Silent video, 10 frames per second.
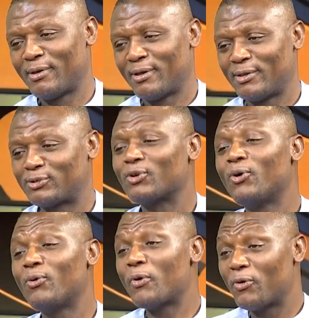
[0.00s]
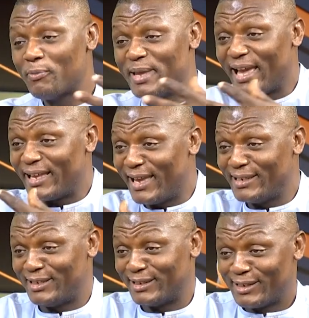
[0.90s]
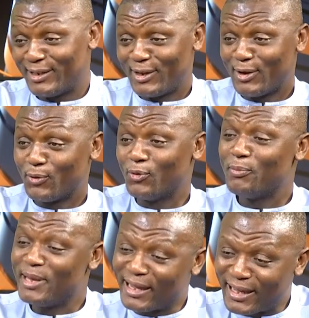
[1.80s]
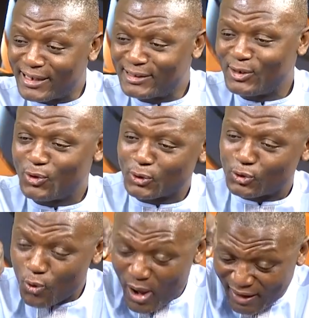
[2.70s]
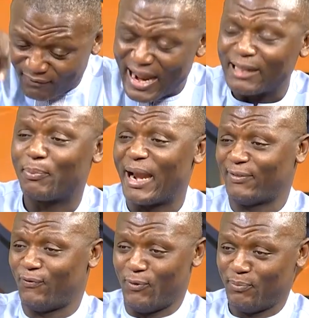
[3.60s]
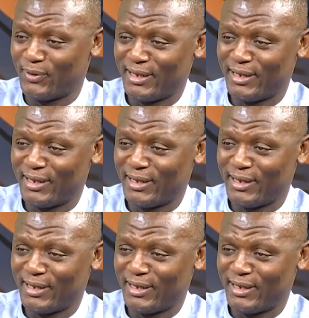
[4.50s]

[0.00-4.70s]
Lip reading: So we will be engaging. We will be engaging those who have that platform.